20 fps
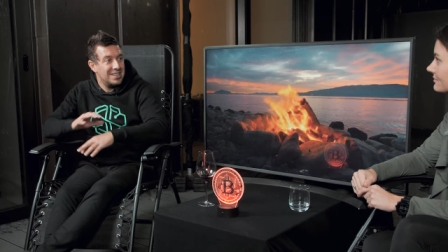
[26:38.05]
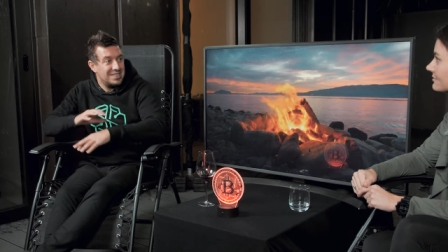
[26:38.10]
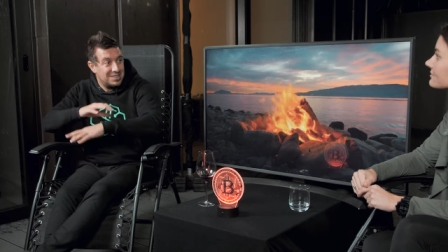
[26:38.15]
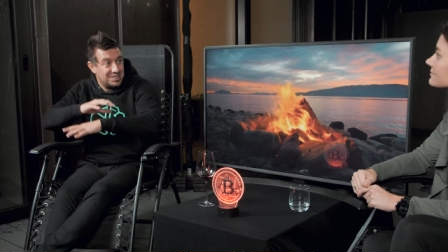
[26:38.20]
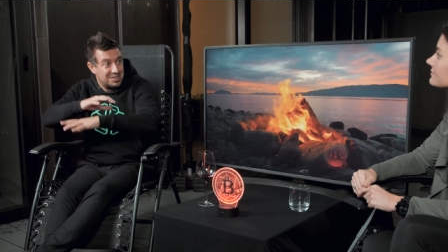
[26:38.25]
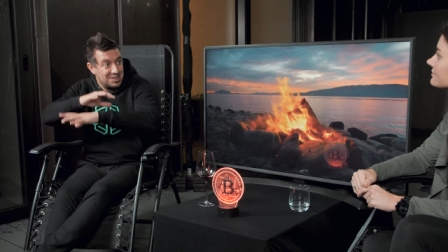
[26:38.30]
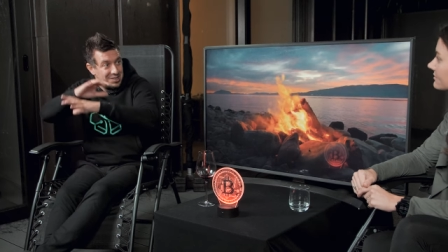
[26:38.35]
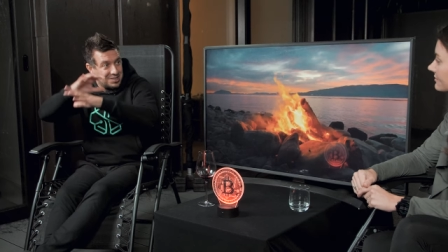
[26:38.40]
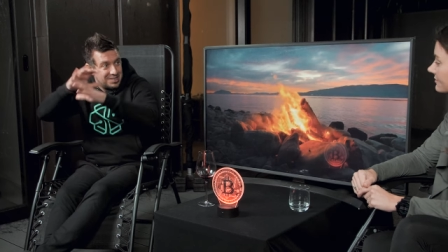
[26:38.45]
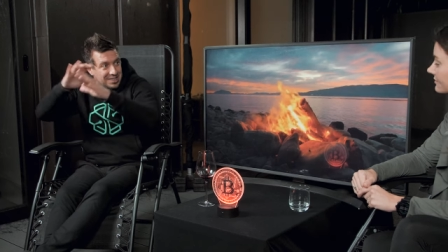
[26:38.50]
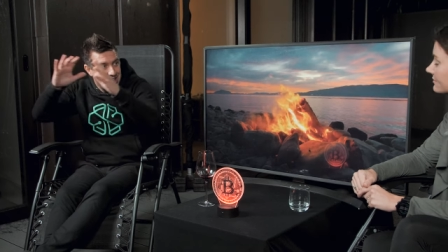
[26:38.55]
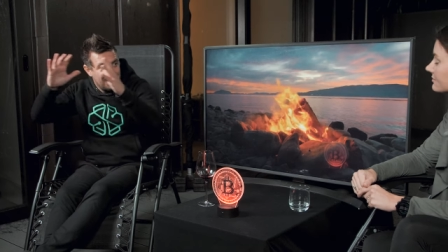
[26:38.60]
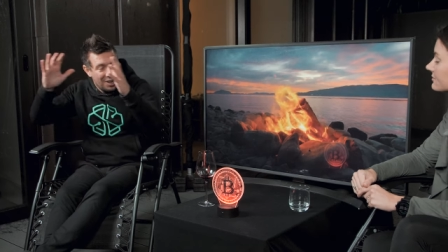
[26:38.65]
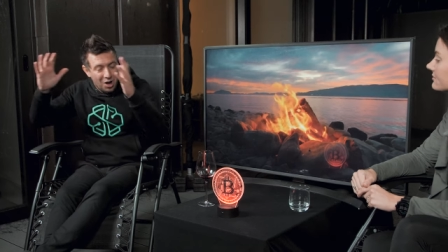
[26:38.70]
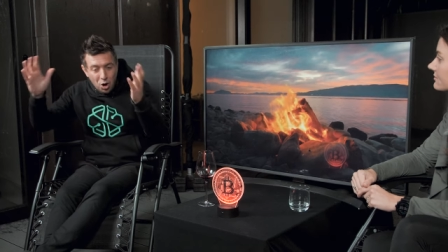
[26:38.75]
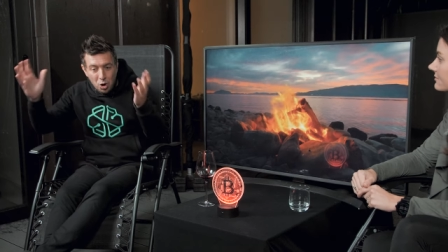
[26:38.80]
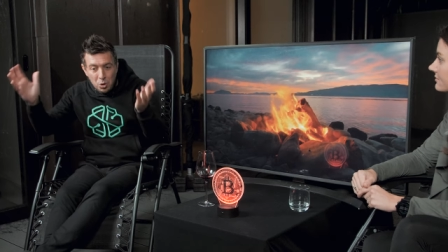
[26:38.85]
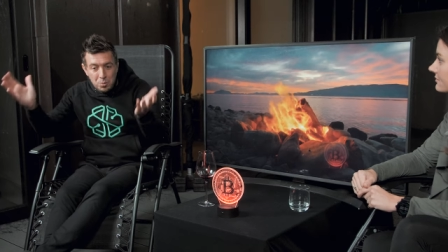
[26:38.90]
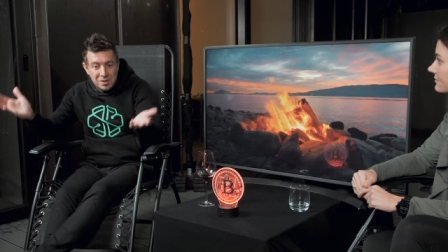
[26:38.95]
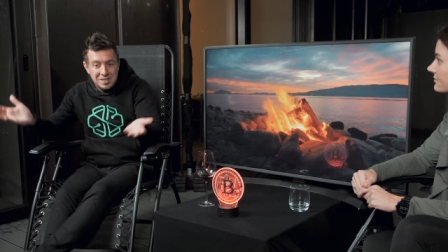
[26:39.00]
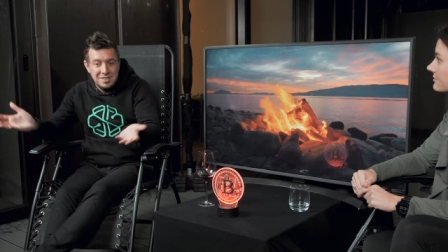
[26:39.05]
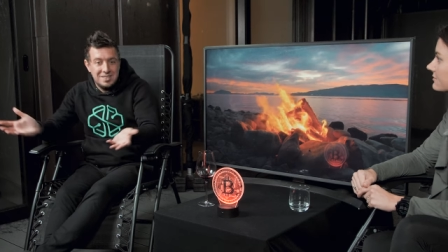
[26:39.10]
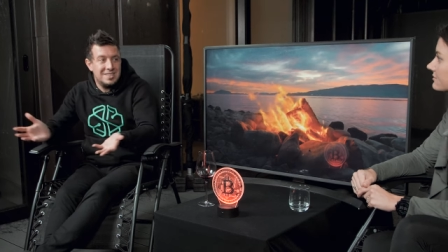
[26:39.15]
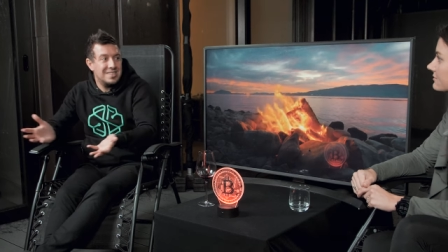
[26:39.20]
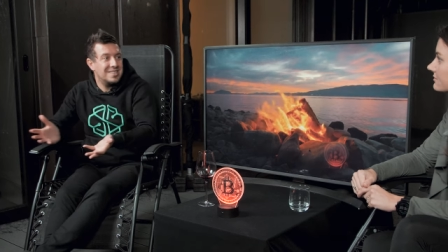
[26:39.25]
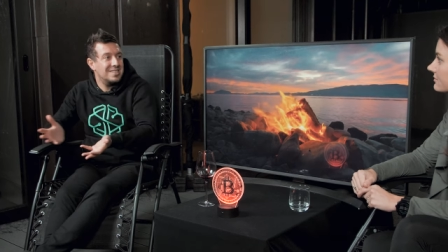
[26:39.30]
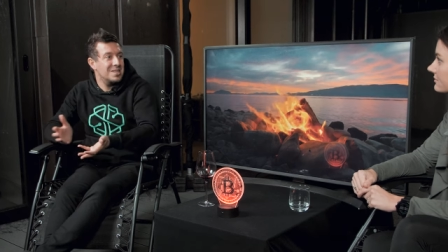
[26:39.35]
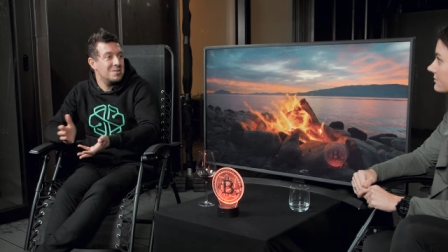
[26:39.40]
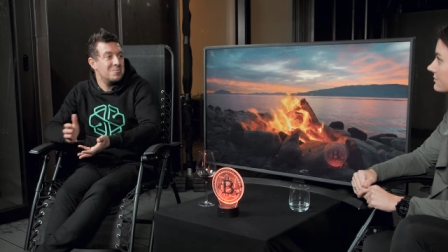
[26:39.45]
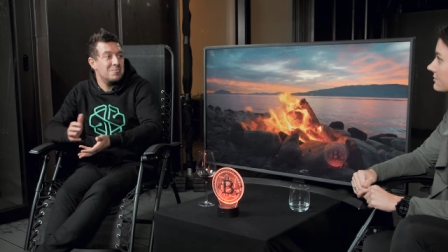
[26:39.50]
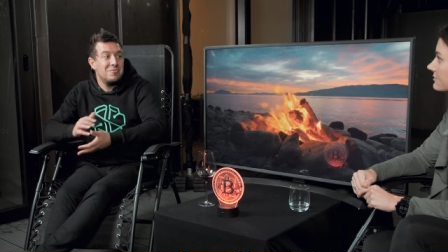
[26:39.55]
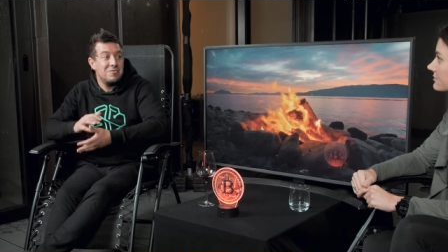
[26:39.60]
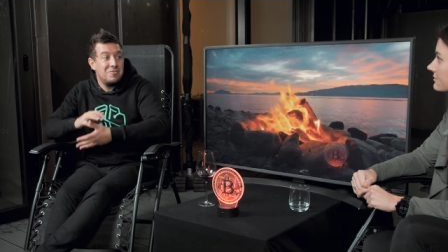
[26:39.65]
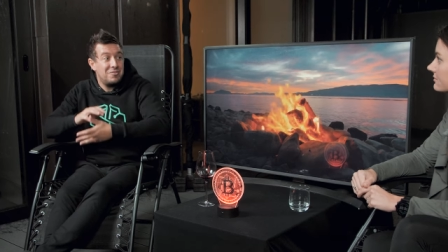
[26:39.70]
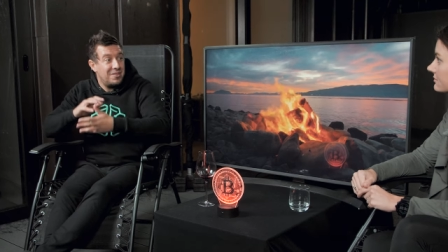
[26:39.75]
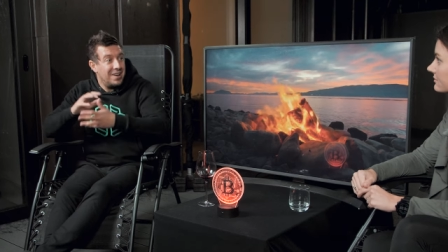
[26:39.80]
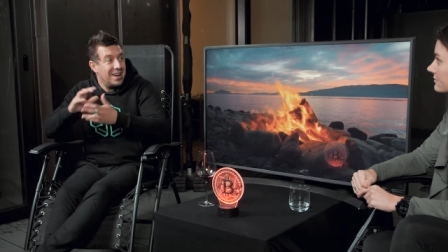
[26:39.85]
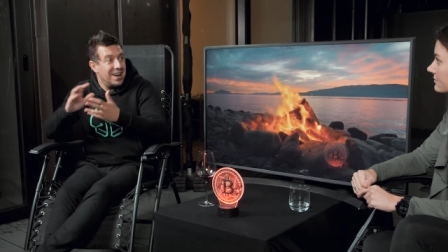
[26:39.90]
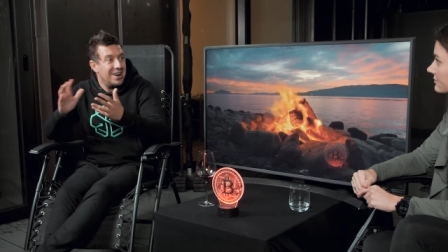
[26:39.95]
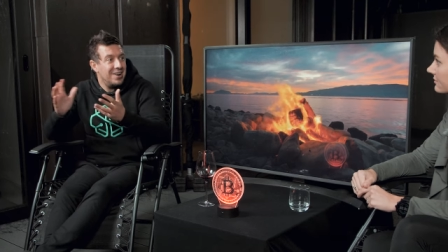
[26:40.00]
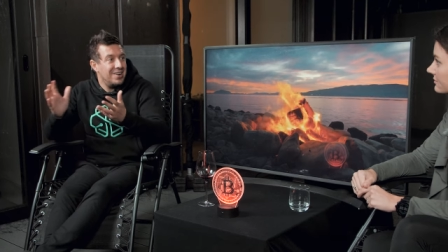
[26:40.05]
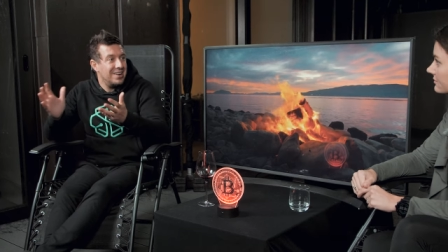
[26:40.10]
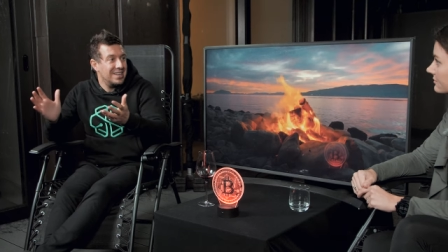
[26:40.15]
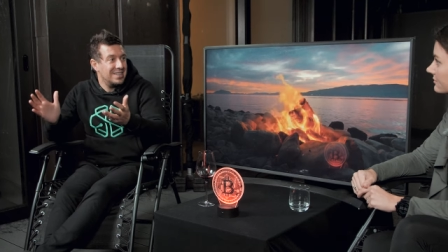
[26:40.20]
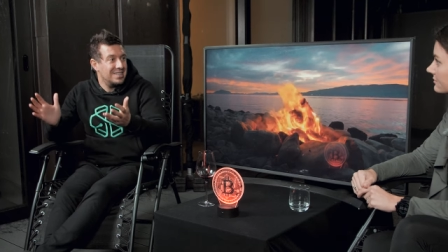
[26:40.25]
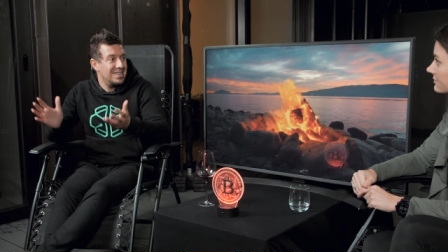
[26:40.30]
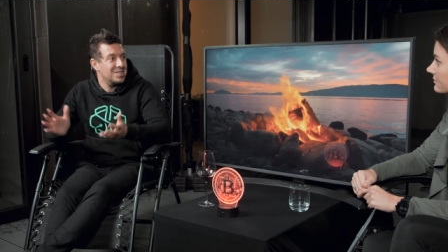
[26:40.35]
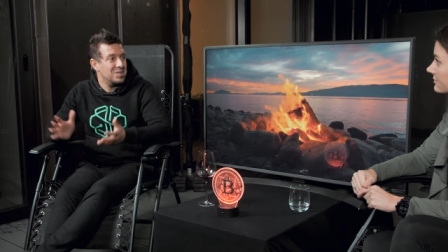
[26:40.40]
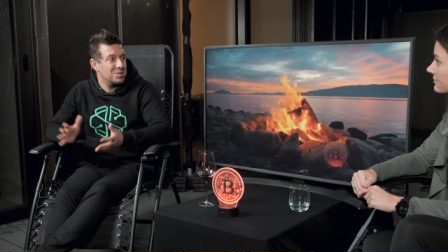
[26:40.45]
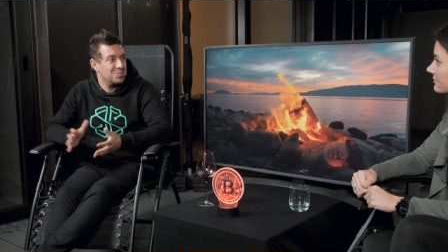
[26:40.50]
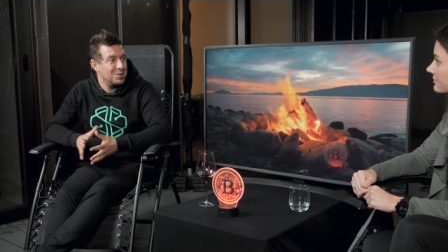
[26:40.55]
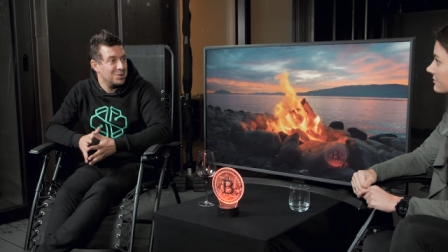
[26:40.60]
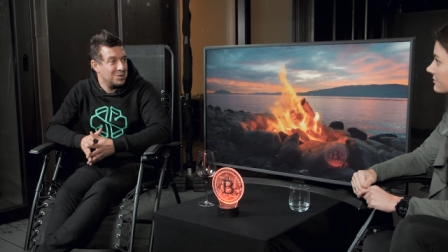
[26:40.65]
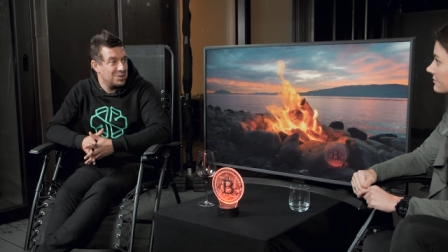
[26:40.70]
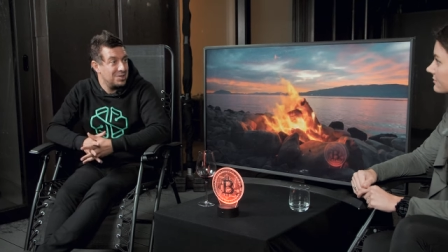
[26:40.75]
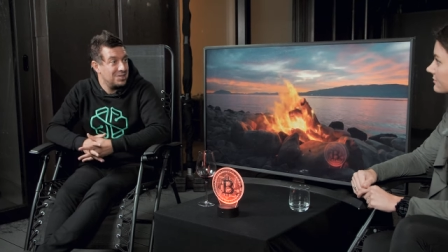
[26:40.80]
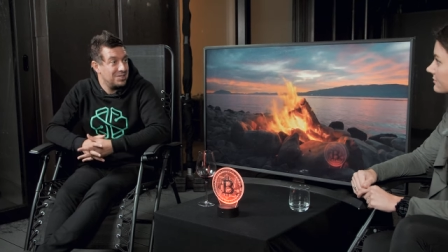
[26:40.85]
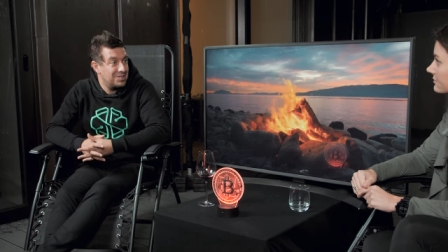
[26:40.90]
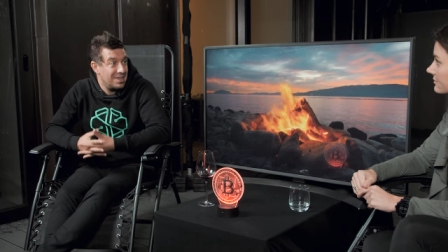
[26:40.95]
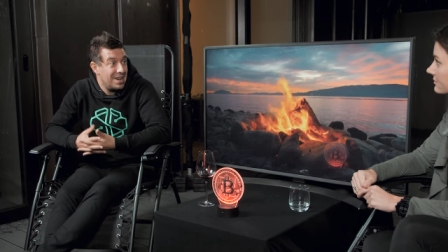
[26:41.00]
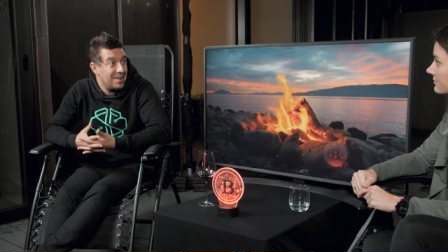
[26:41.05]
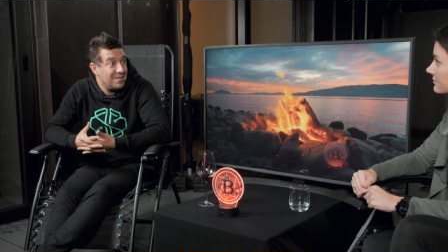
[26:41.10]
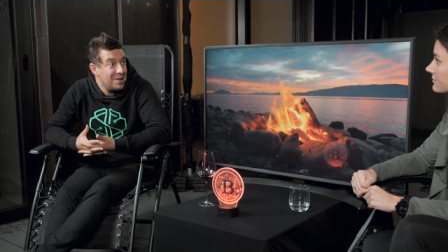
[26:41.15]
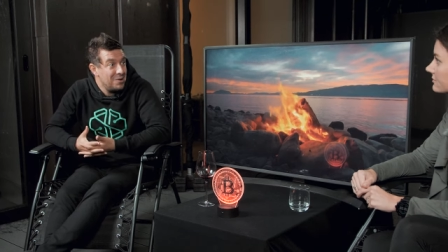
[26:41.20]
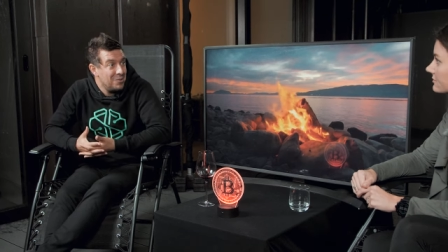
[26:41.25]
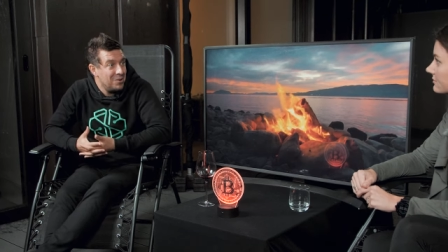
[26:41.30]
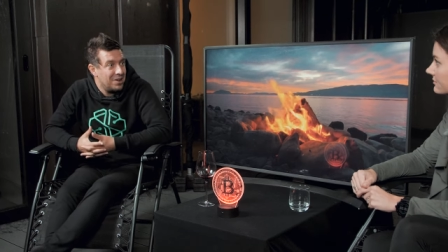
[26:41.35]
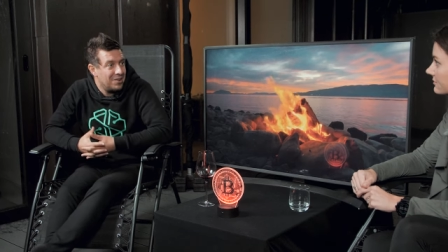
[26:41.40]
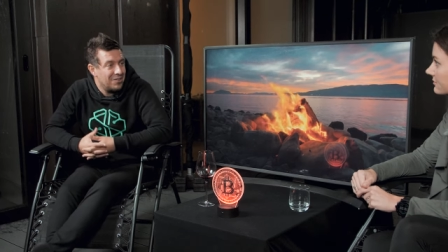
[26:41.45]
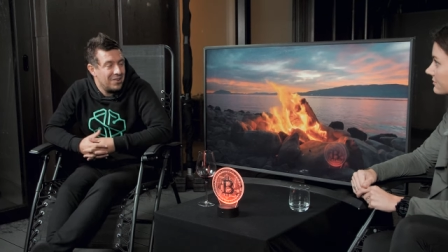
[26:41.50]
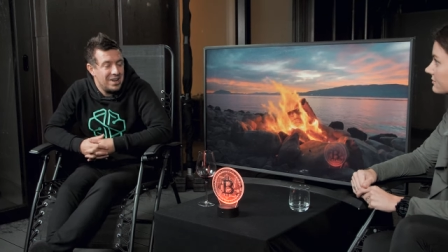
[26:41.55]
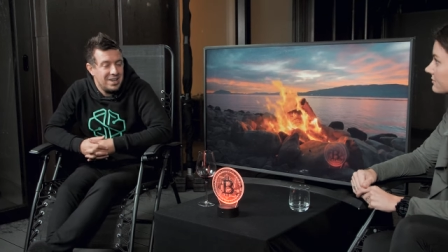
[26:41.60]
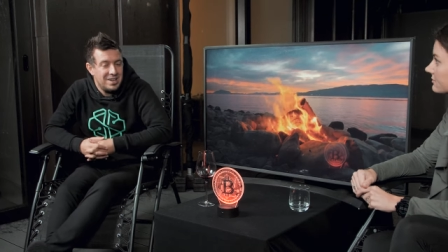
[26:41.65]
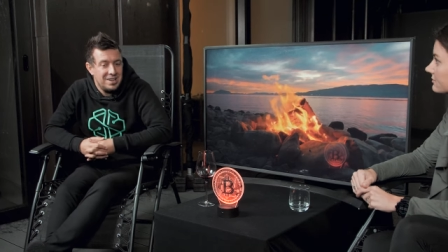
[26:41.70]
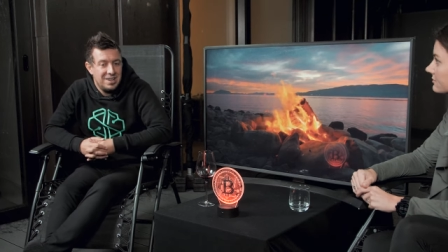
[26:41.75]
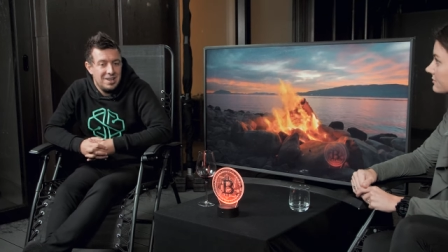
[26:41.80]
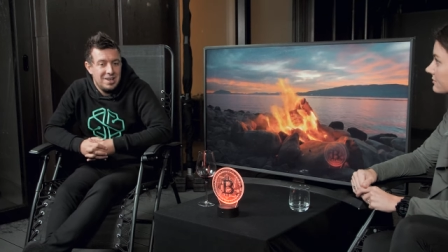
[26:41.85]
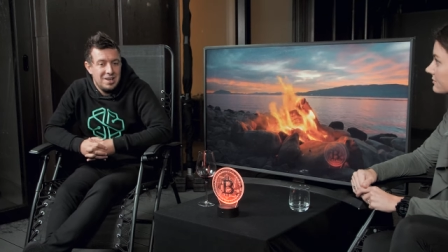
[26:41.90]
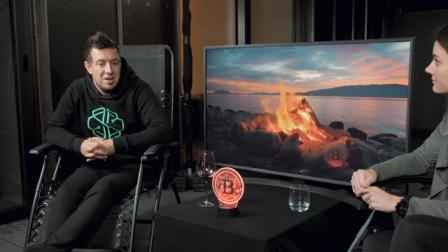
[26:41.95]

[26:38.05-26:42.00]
It's just open system, fair and accessible to, to everyone, right?